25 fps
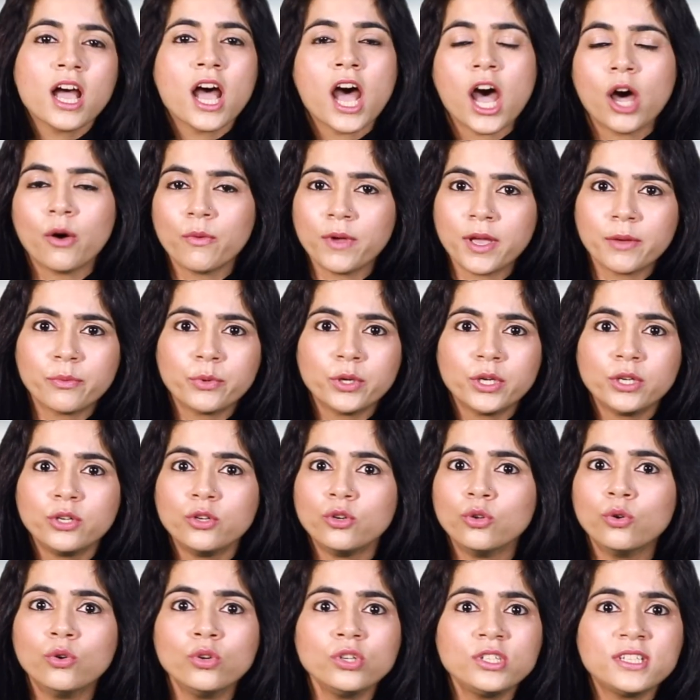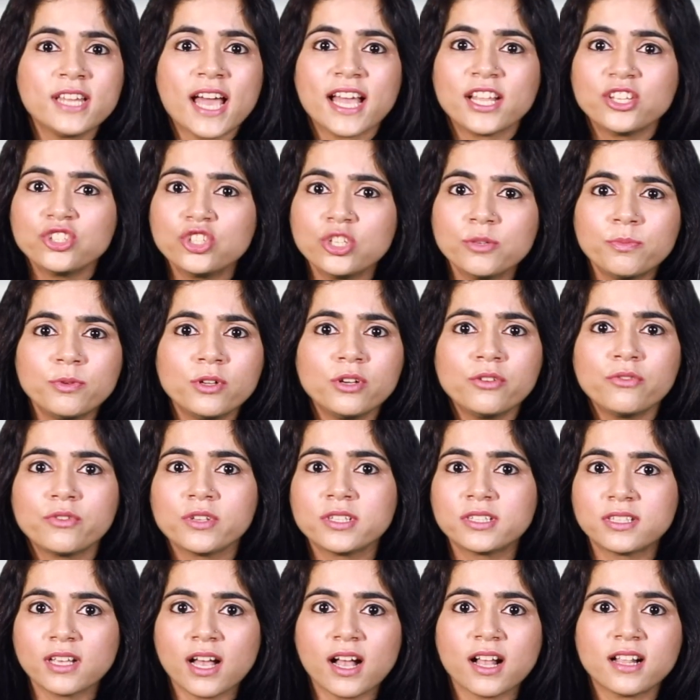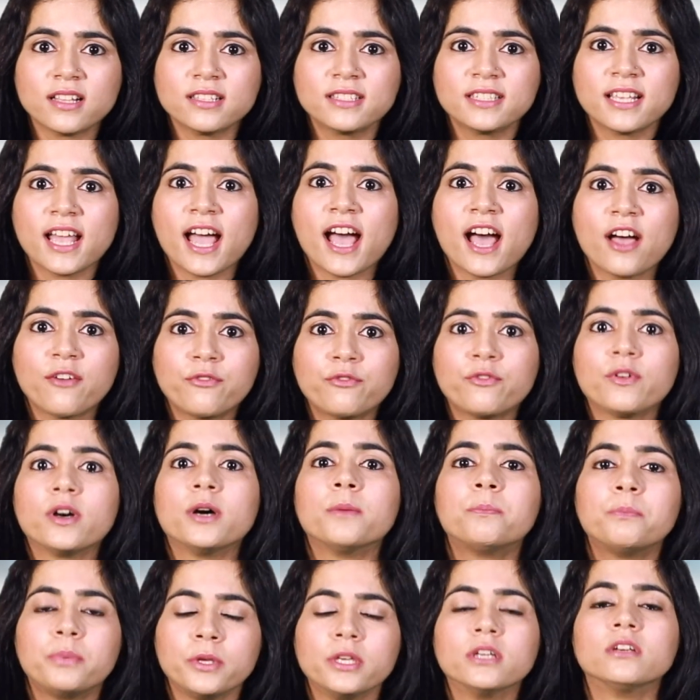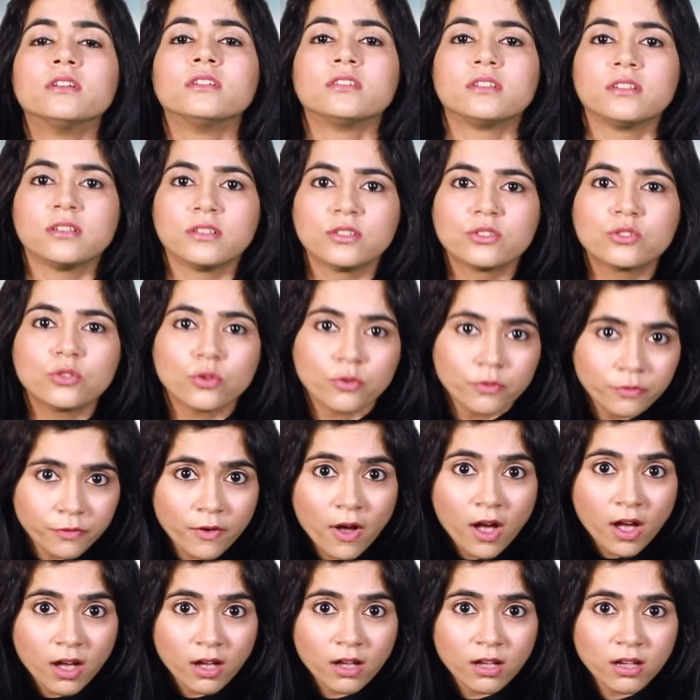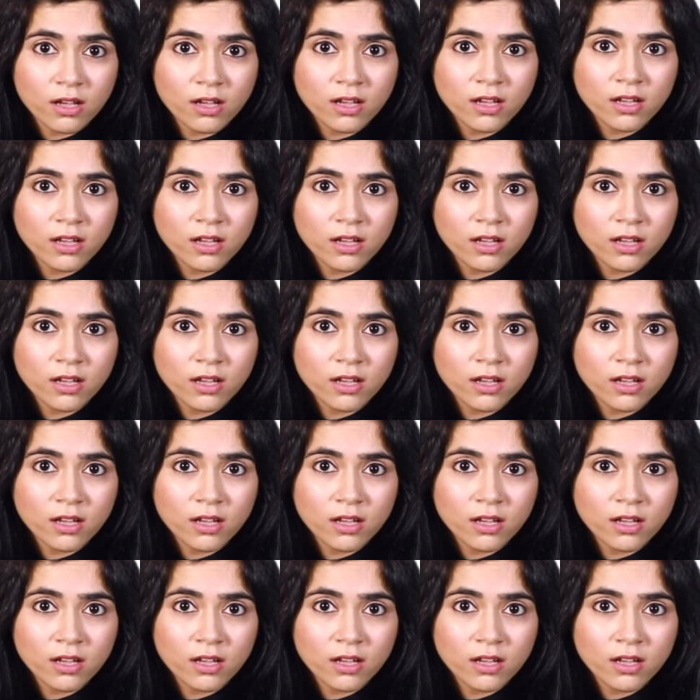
However, no tangible results have appeared so far.